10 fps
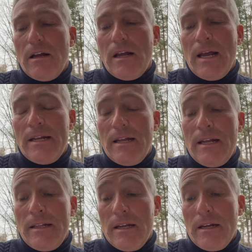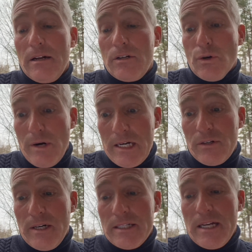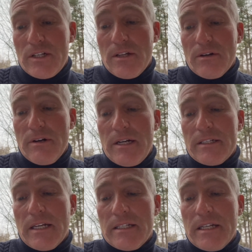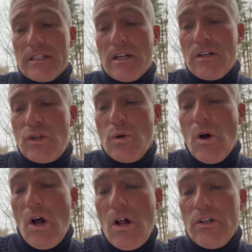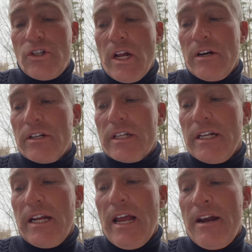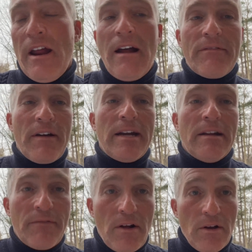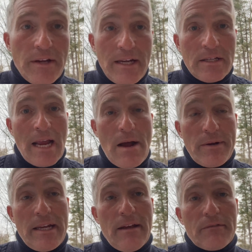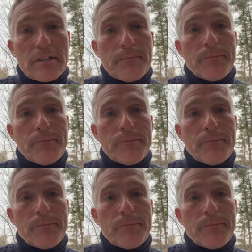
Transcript: And in the direct translation of the Greek, it says this to all generously and not finding fault is how he gives.